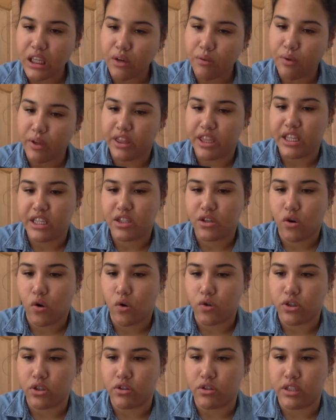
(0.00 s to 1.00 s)
with this
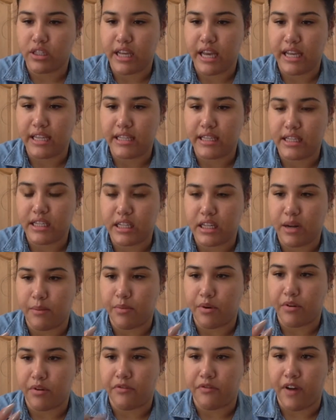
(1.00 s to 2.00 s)
Coastal Scents No.
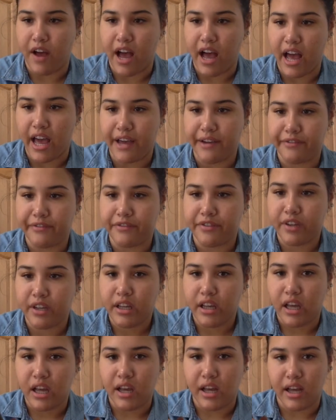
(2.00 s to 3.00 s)
5
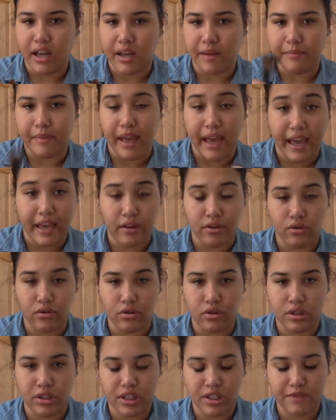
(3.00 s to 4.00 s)

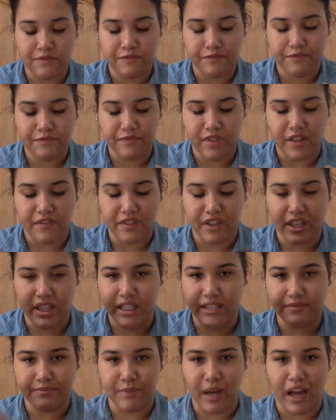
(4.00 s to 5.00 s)
angled
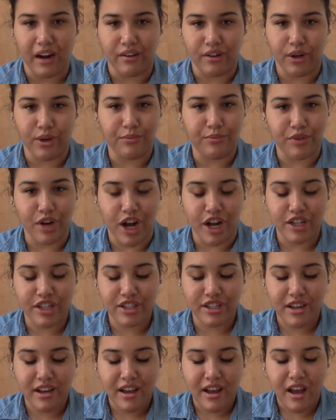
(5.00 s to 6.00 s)
fluffy, I don't know,
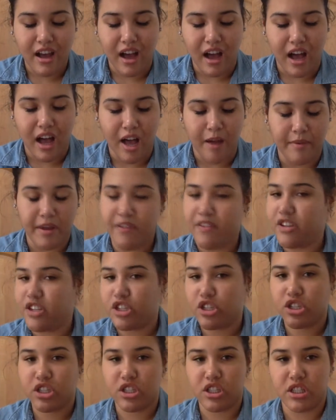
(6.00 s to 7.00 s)
brush. And this
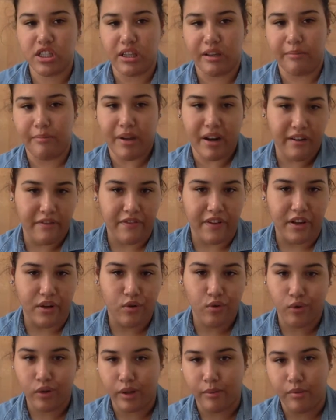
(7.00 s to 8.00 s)
is just the Benefit
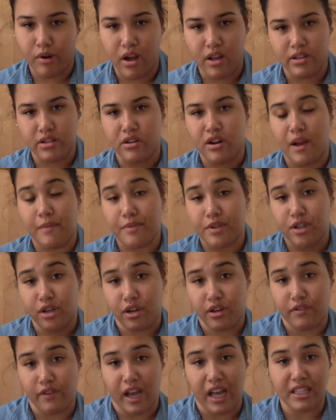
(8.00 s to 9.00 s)
Hoola Bronzer. I'm sure
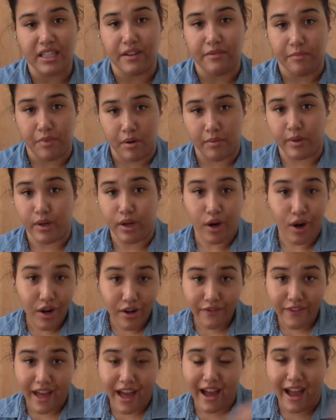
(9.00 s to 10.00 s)
you guys have probably heard of
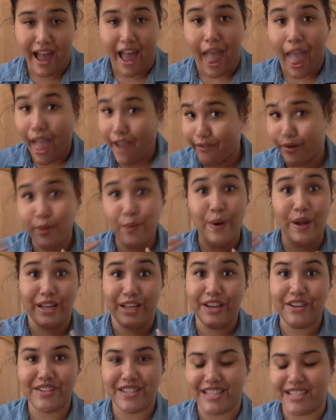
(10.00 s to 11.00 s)
that. Everyone
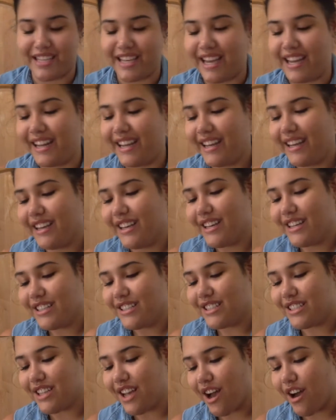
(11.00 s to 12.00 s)
uses it.
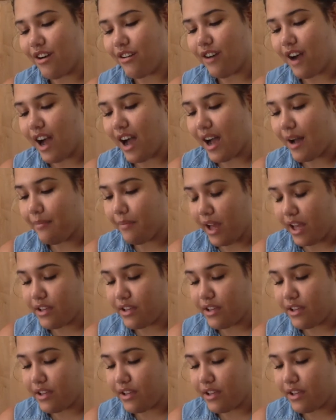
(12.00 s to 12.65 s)
So I